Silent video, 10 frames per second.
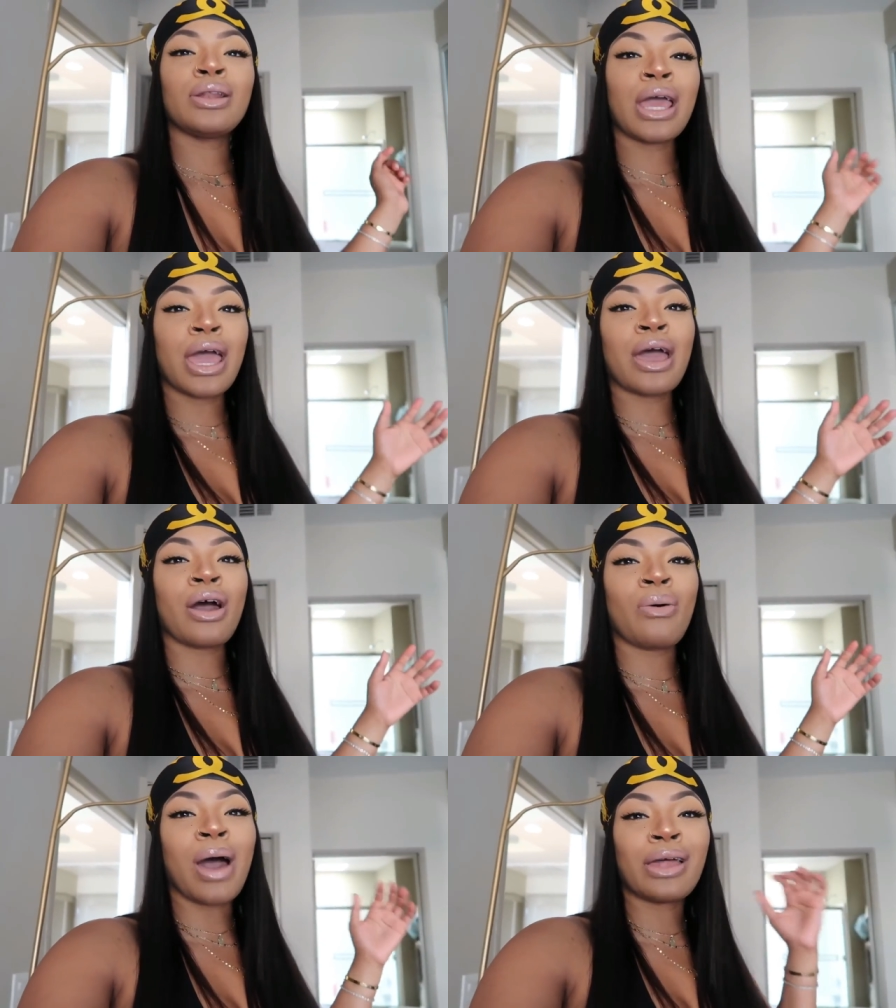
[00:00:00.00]

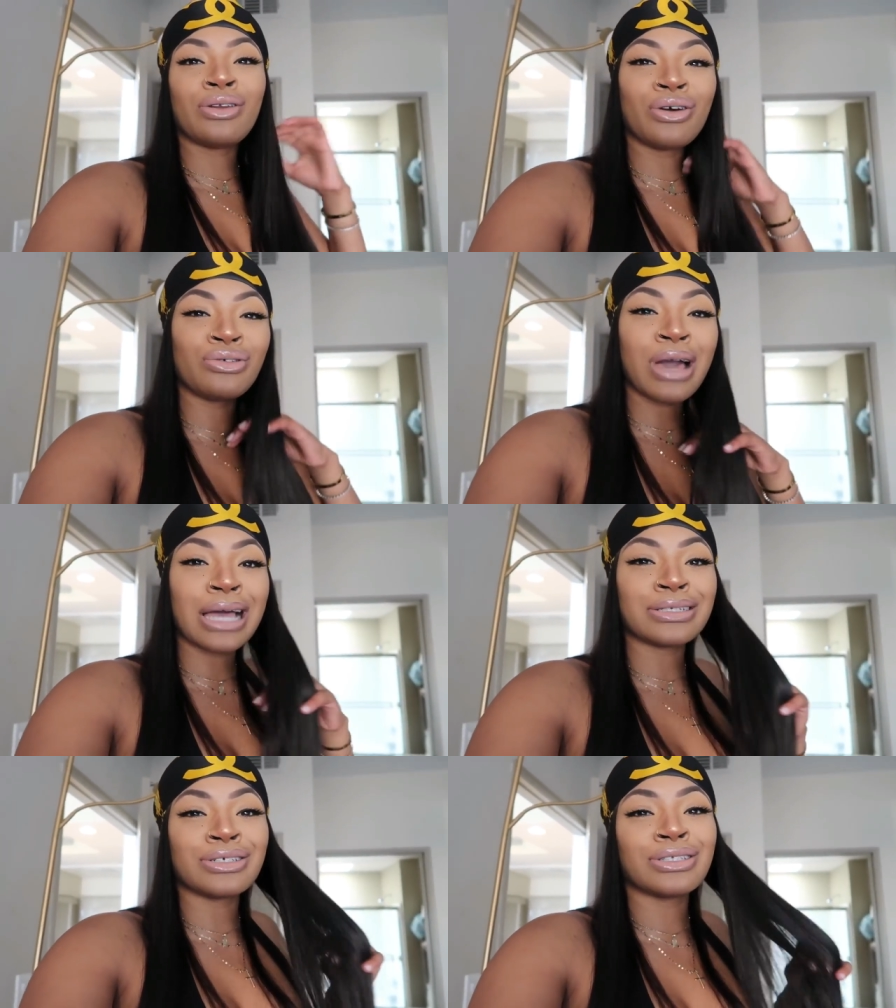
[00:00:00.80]
Now, I know you
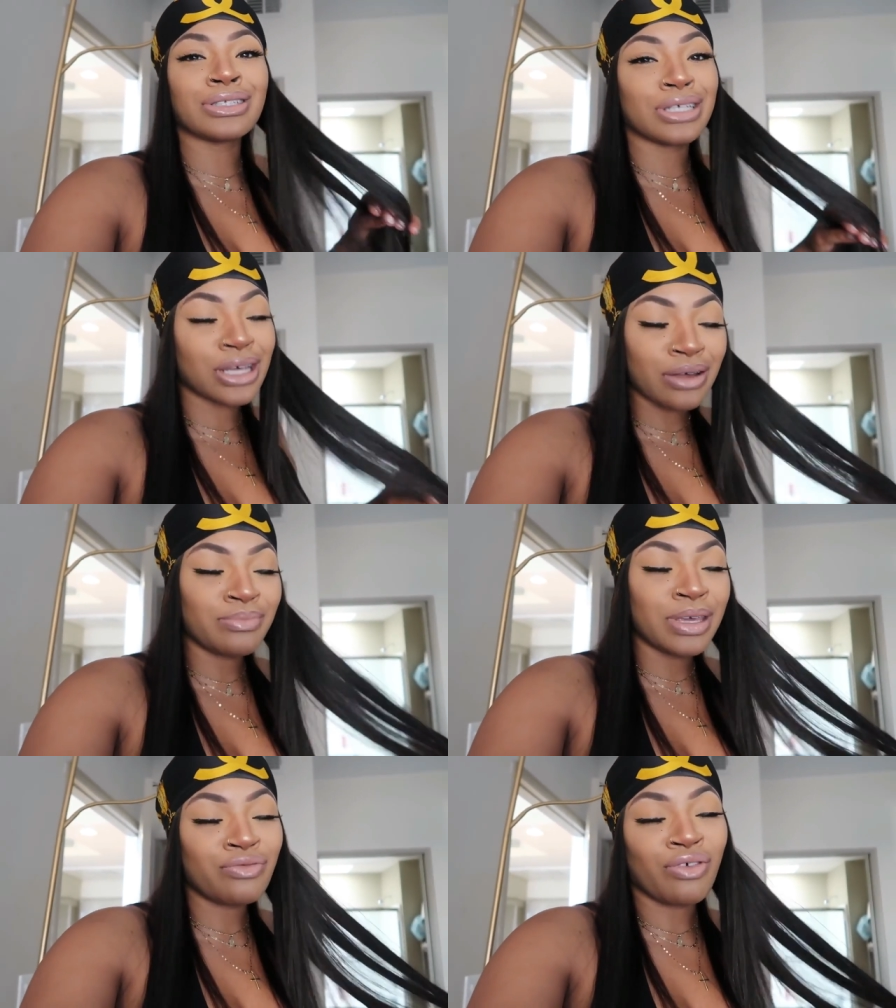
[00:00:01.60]
guys are sick
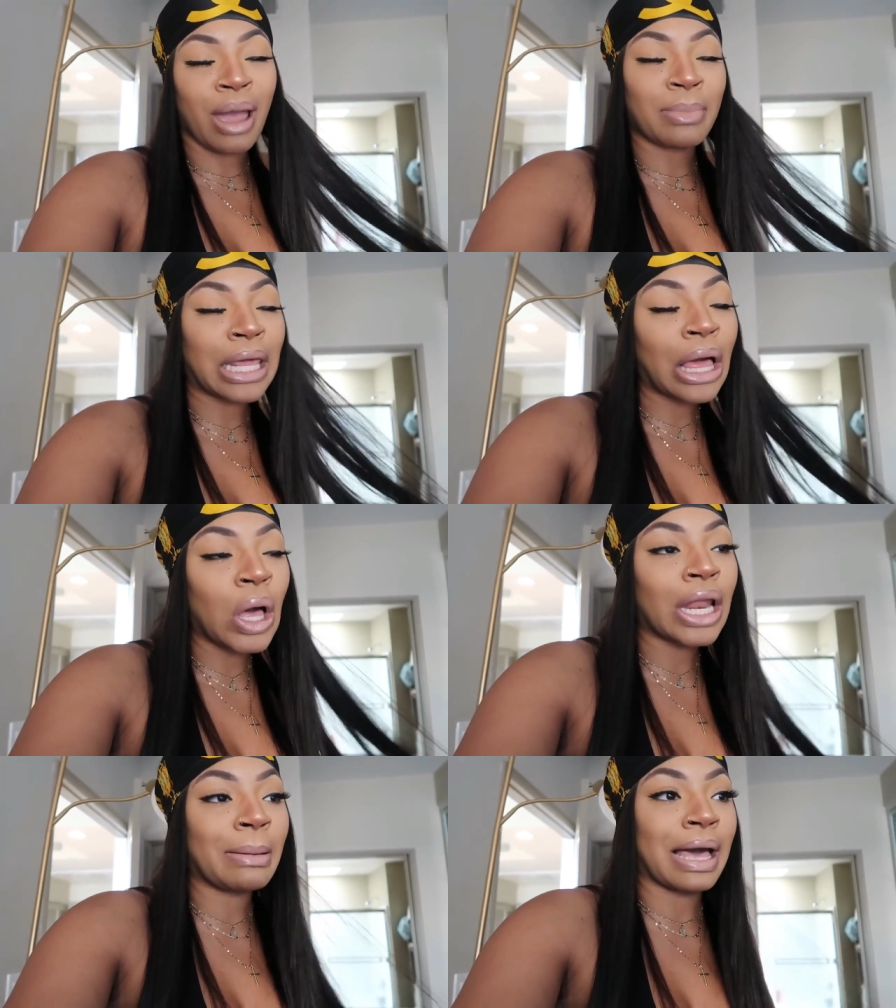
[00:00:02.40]
of me rambling
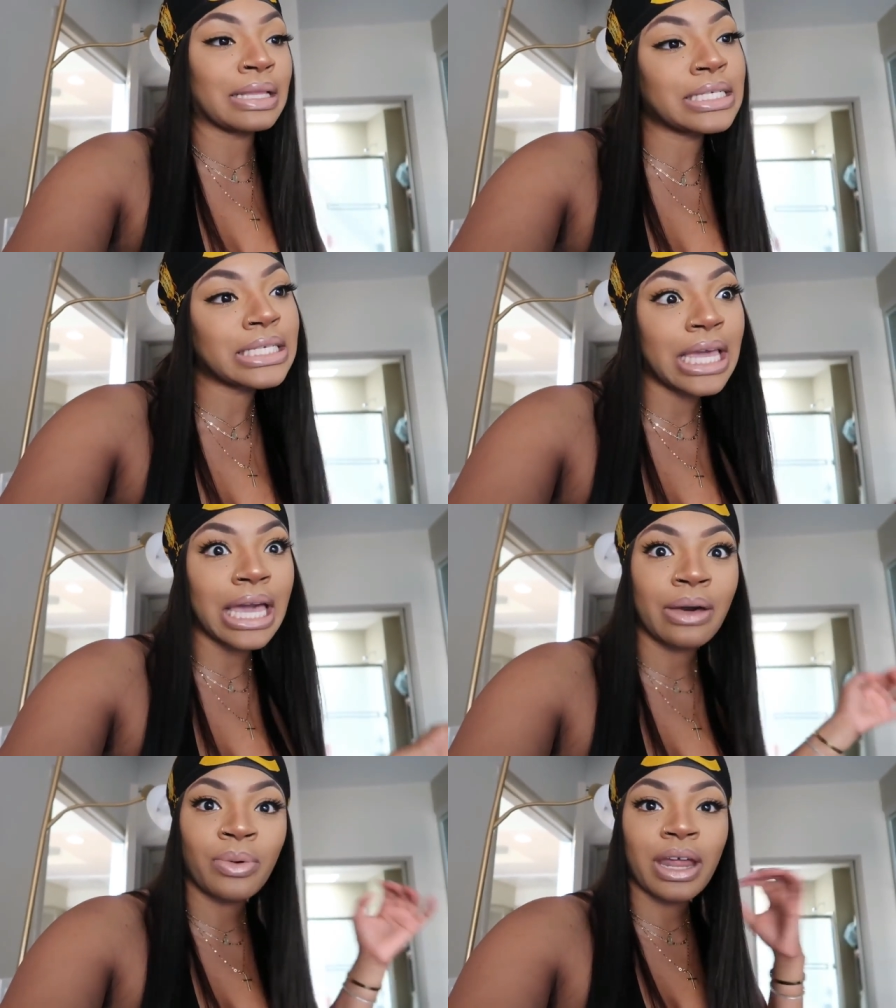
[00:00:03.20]
on about this
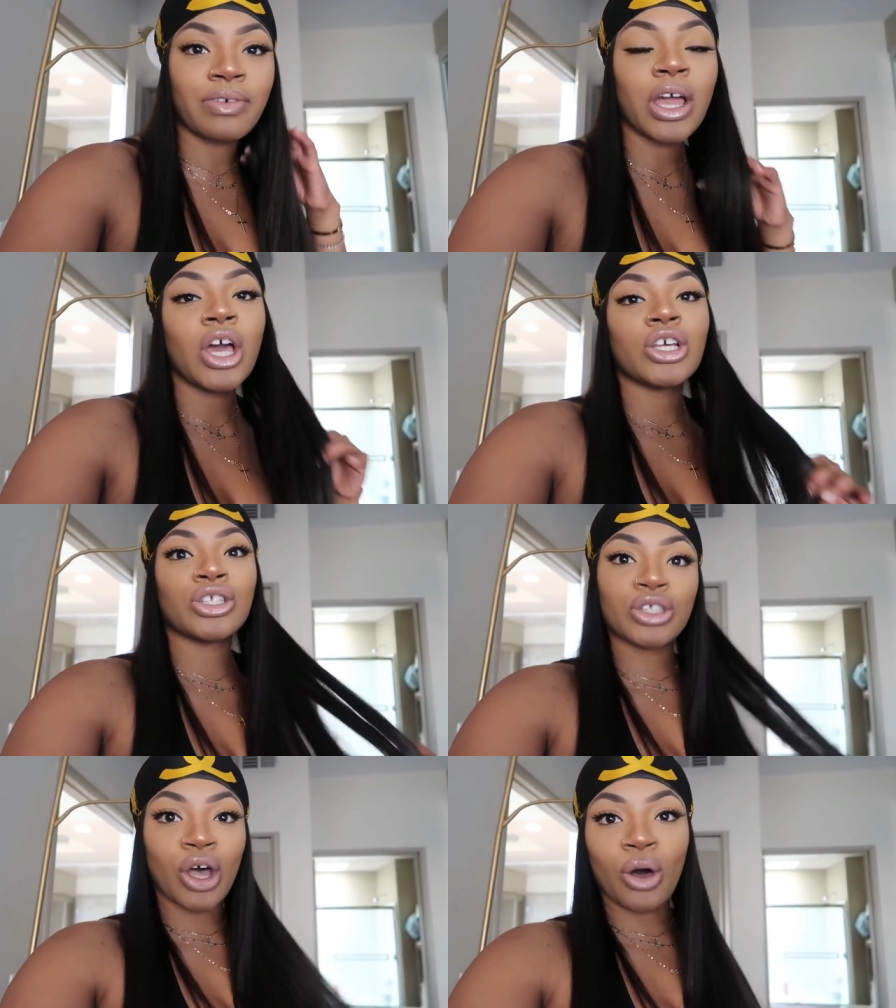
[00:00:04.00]
hair, whatever.
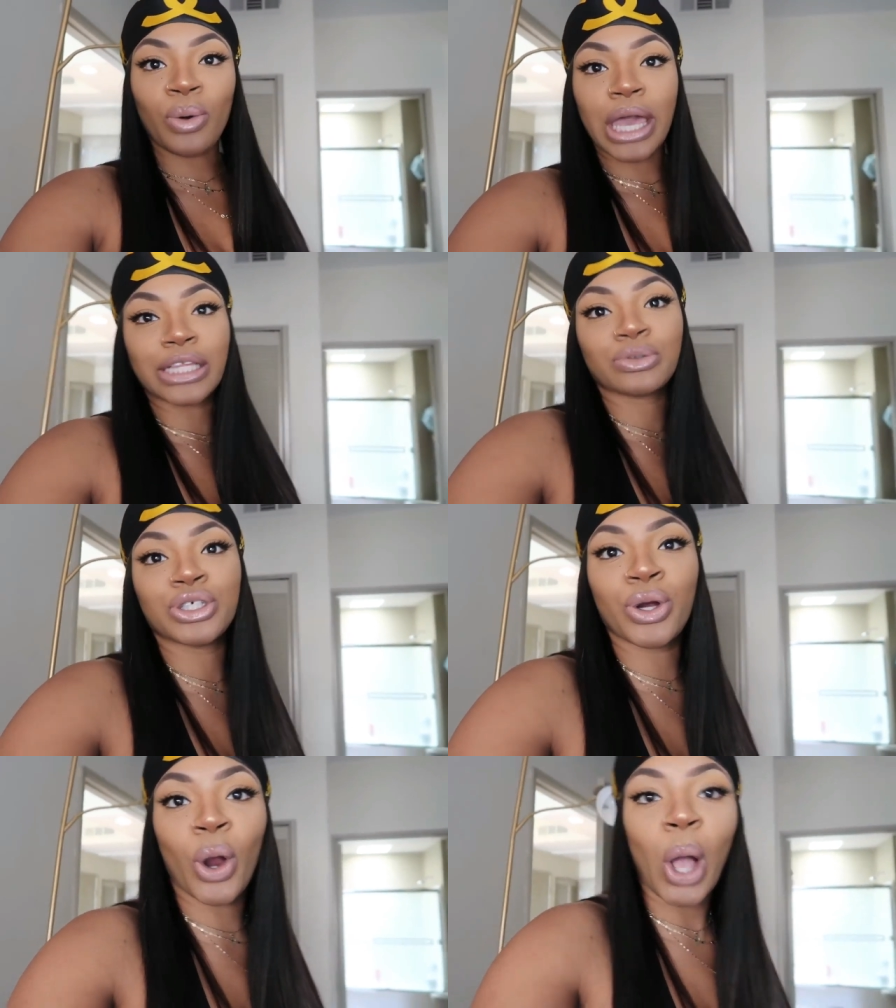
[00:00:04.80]
So guess
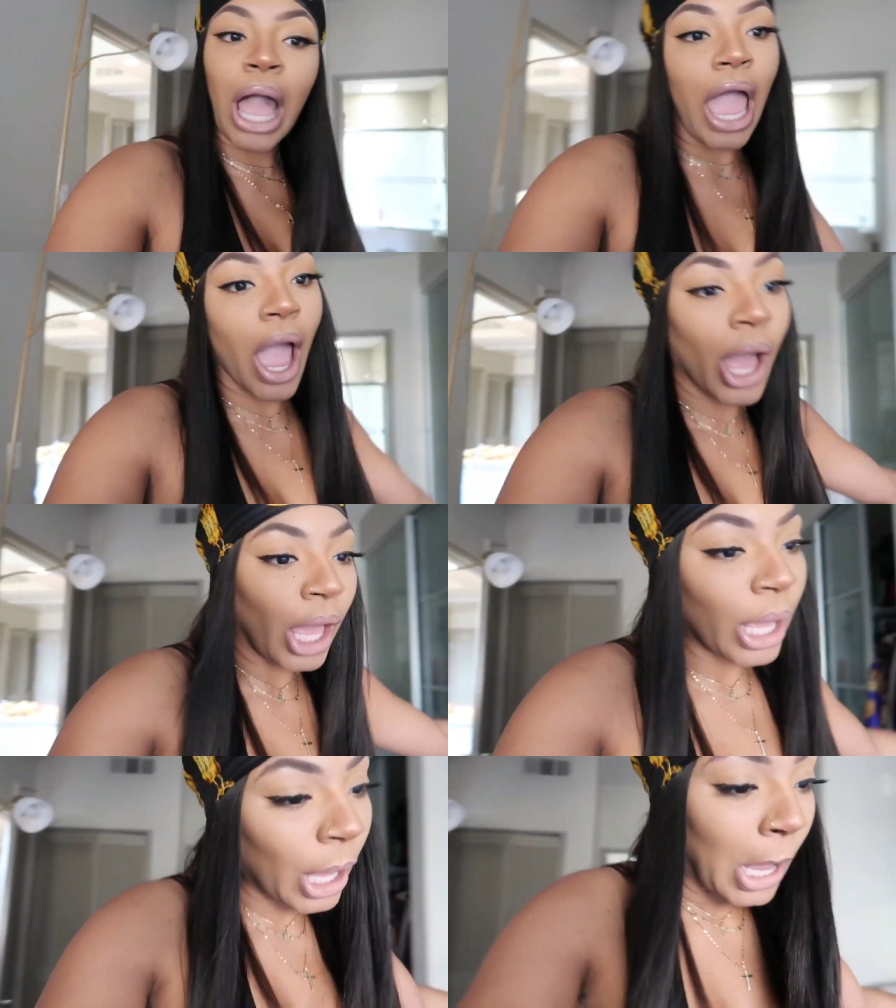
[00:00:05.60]
what your girl got?
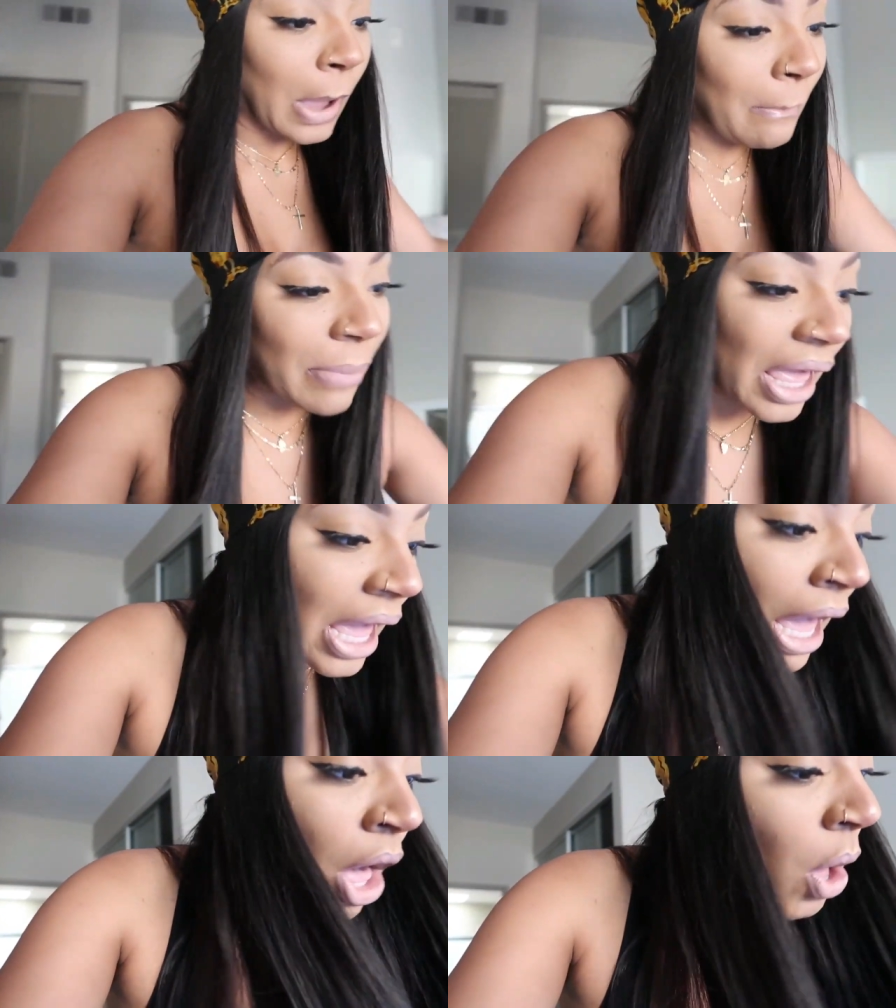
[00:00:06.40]

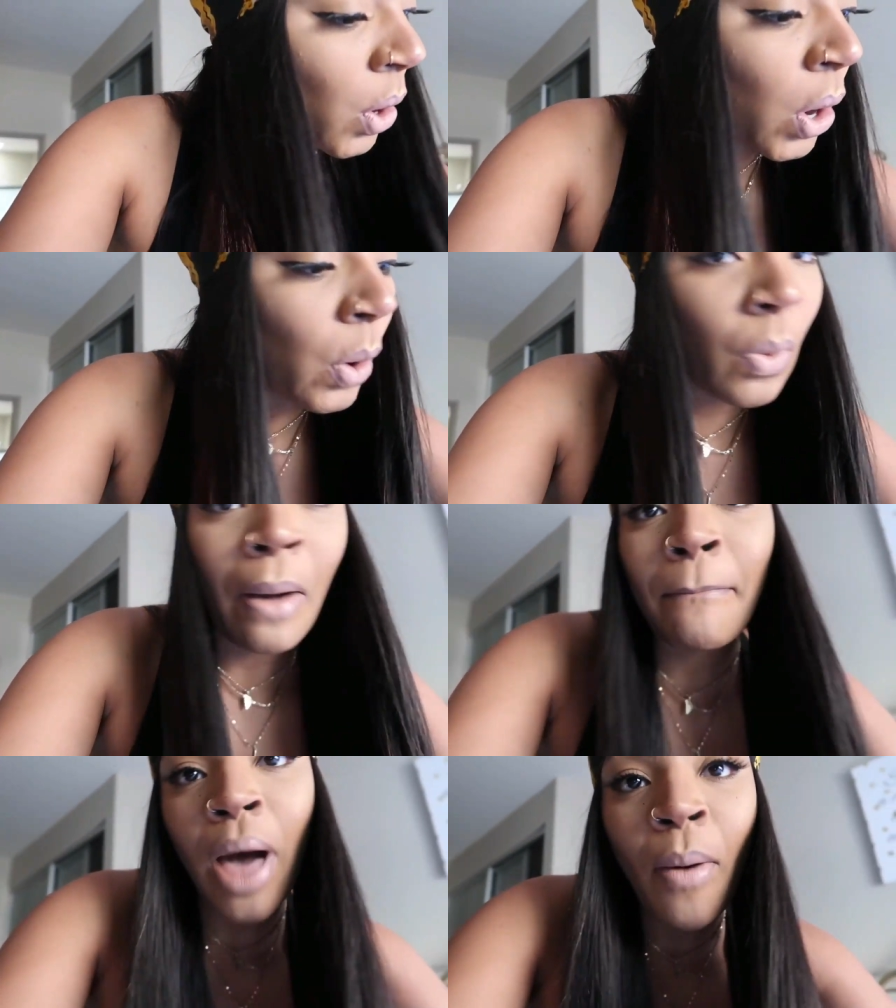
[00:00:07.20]
Babe, hold on
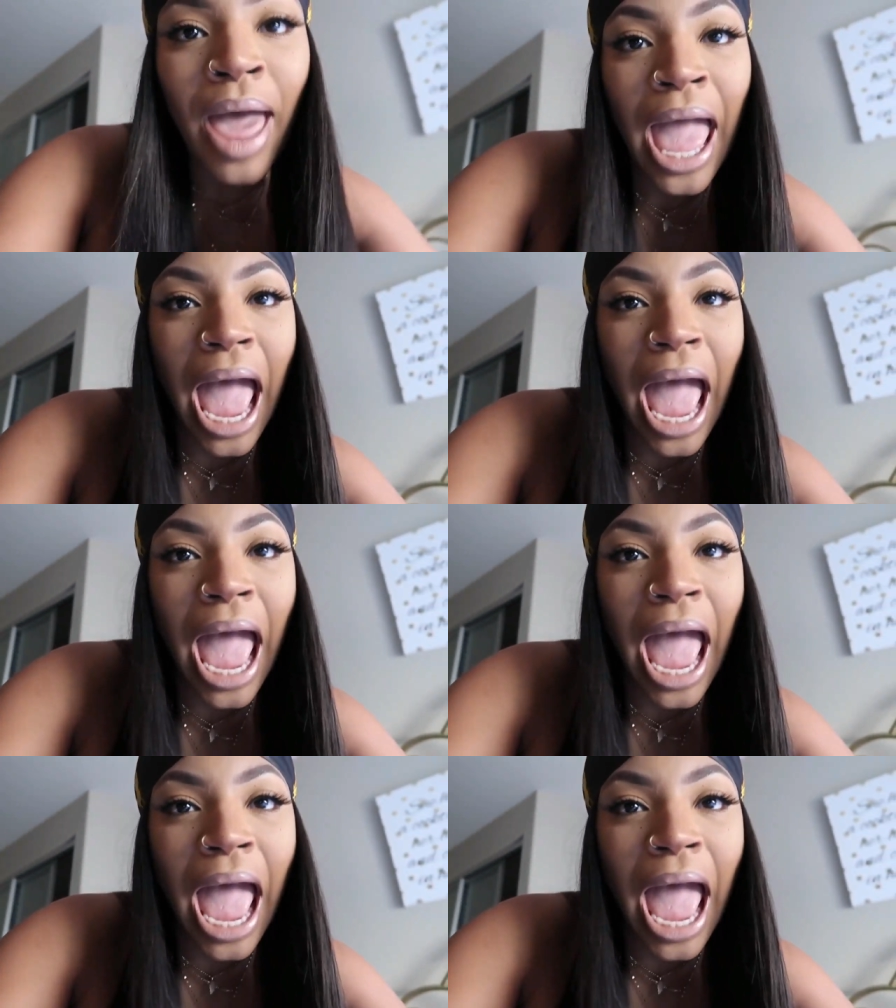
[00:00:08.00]
one moment.